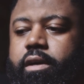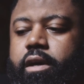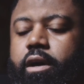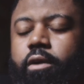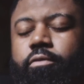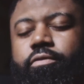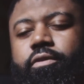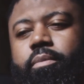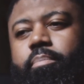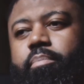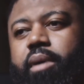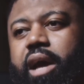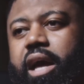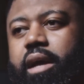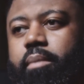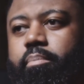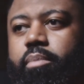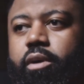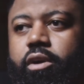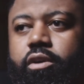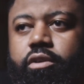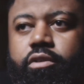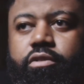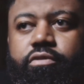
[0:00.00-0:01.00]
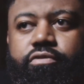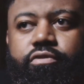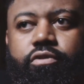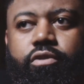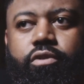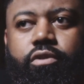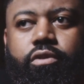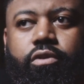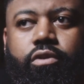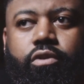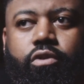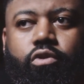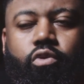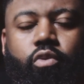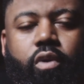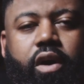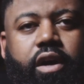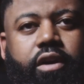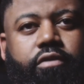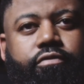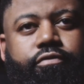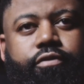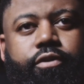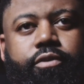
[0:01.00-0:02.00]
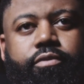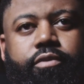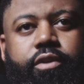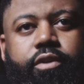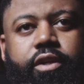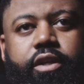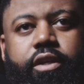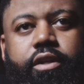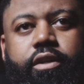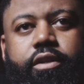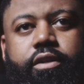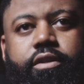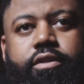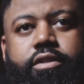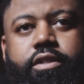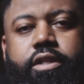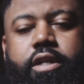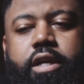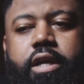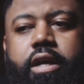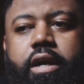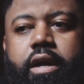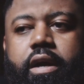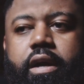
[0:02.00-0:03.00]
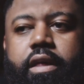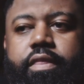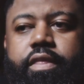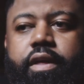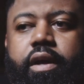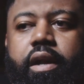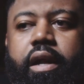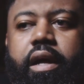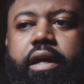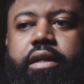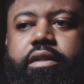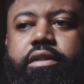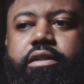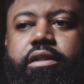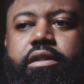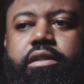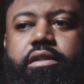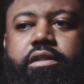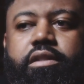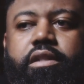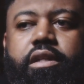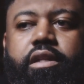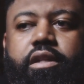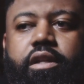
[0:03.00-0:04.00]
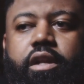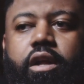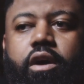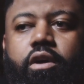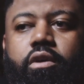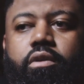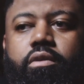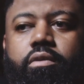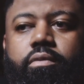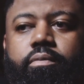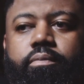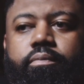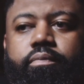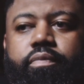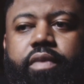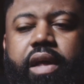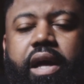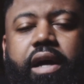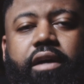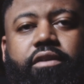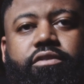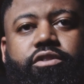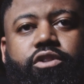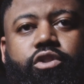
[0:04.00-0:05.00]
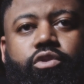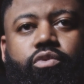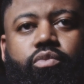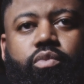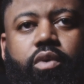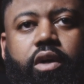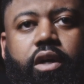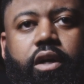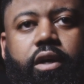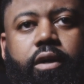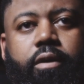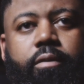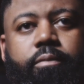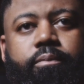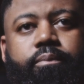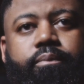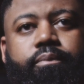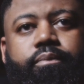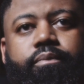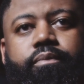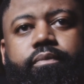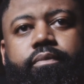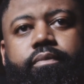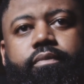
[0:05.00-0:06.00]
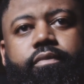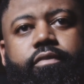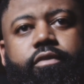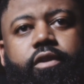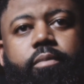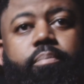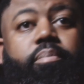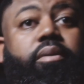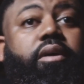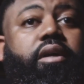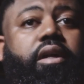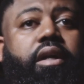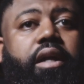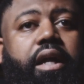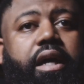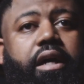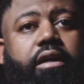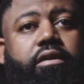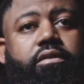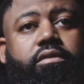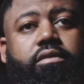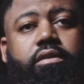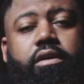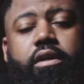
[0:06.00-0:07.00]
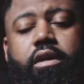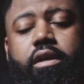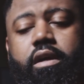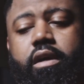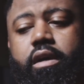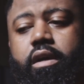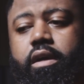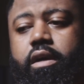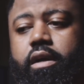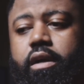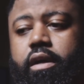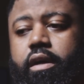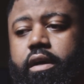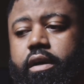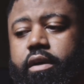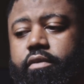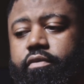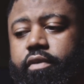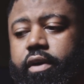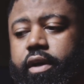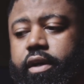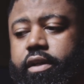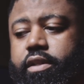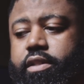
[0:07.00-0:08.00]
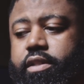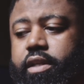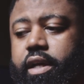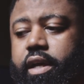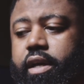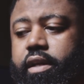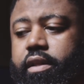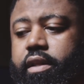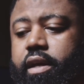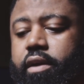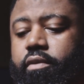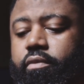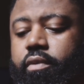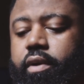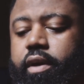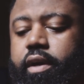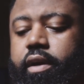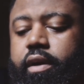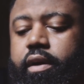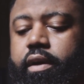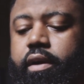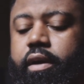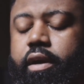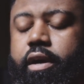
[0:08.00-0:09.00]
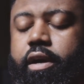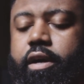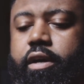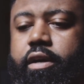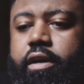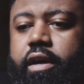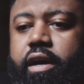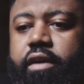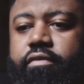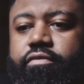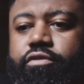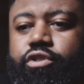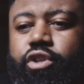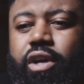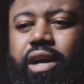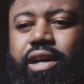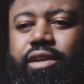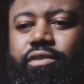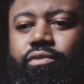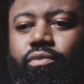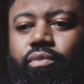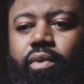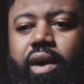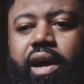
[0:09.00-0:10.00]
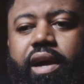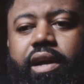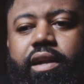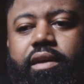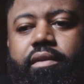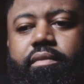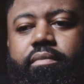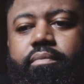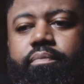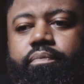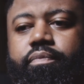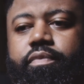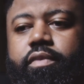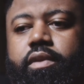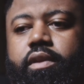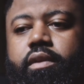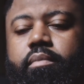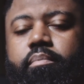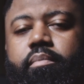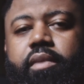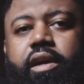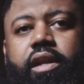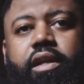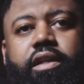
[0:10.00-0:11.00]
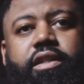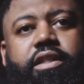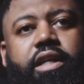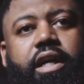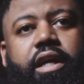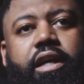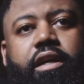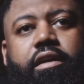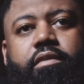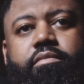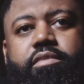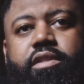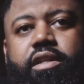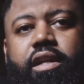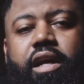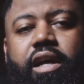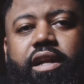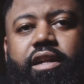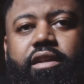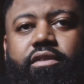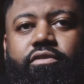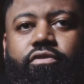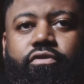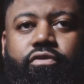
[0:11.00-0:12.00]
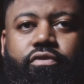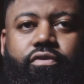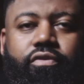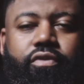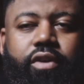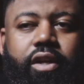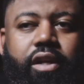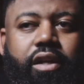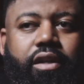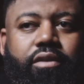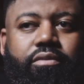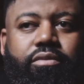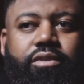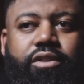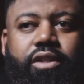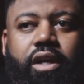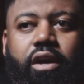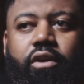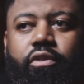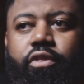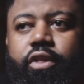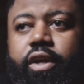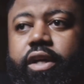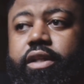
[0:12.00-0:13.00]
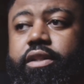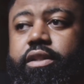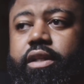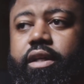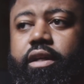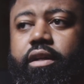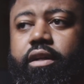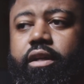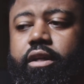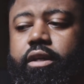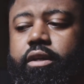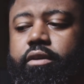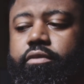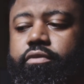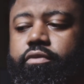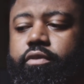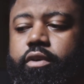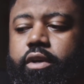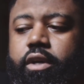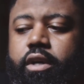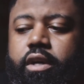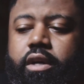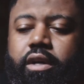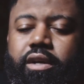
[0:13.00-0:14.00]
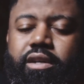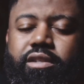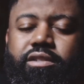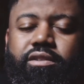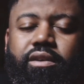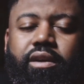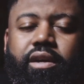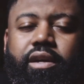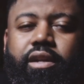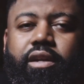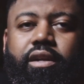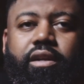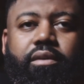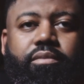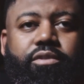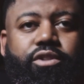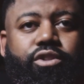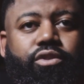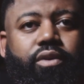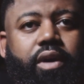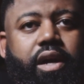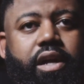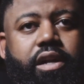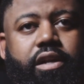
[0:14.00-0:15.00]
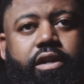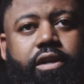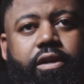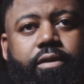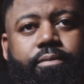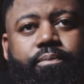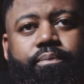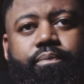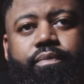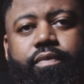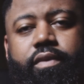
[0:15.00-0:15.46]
on the back burner for quite a few years that I just didn't know how to put it out, if I could say it that way. I've tried to write it many times, and I didn't feel it was authentic enough, so I ended up shredding it.